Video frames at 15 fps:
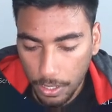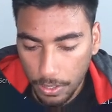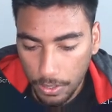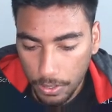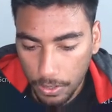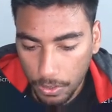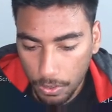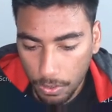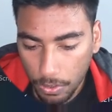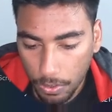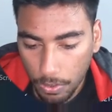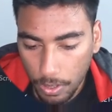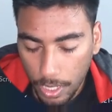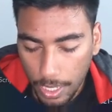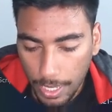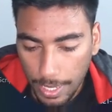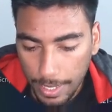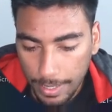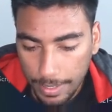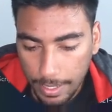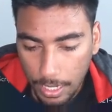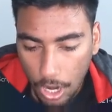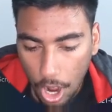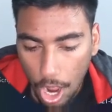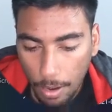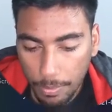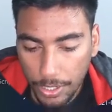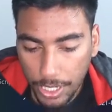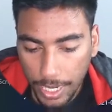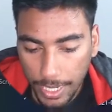So it's an
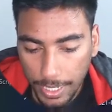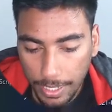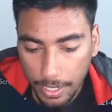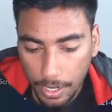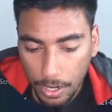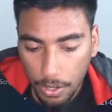object